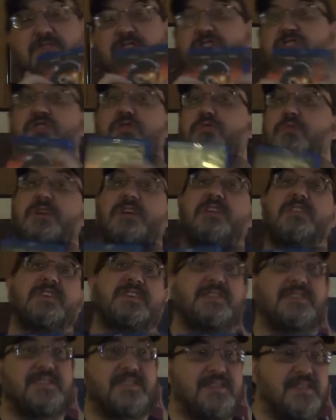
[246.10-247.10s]
doing
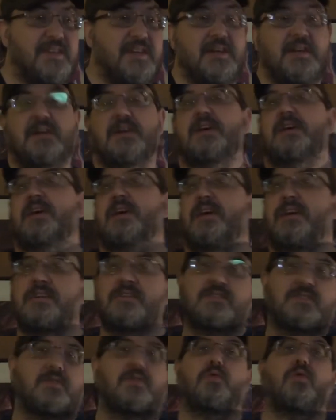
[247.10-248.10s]
this
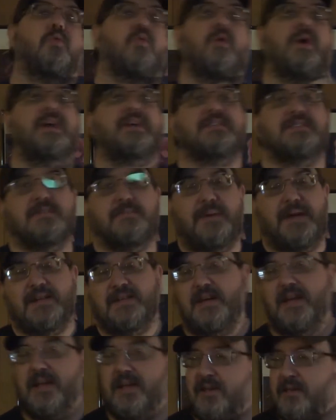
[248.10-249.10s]
is quite
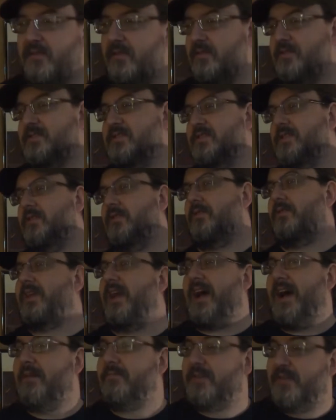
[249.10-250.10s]
spectacular. So
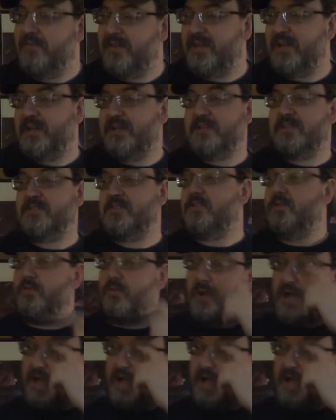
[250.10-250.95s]
yeah, I'm giving it a 2